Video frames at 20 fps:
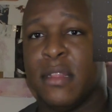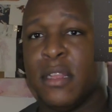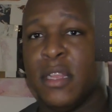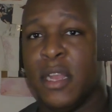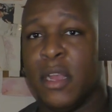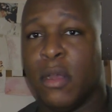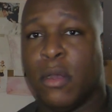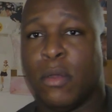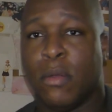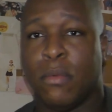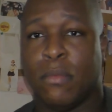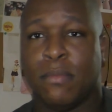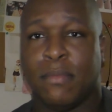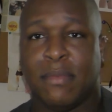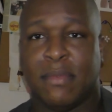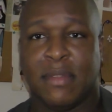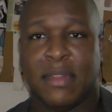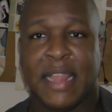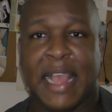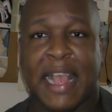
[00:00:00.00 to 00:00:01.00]
you know,
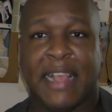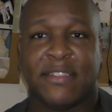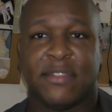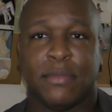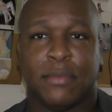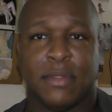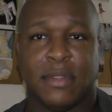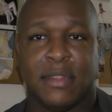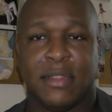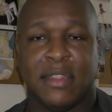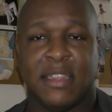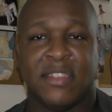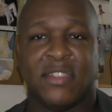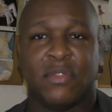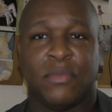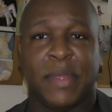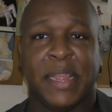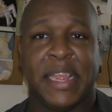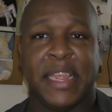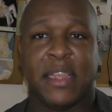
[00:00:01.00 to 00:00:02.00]
last
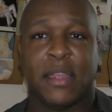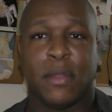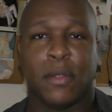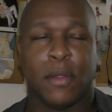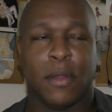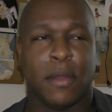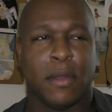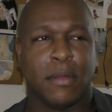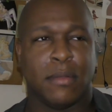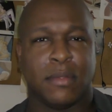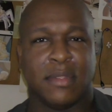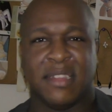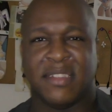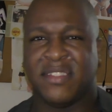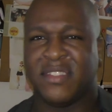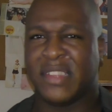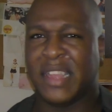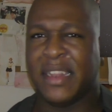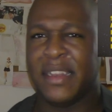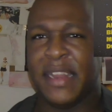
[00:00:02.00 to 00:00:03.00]
this week or
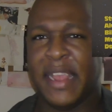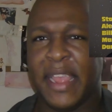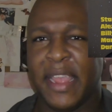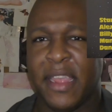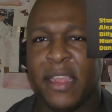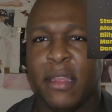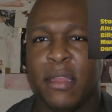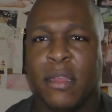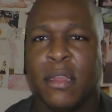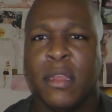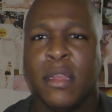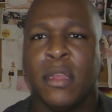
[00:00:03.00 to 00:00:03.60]
this Sunday,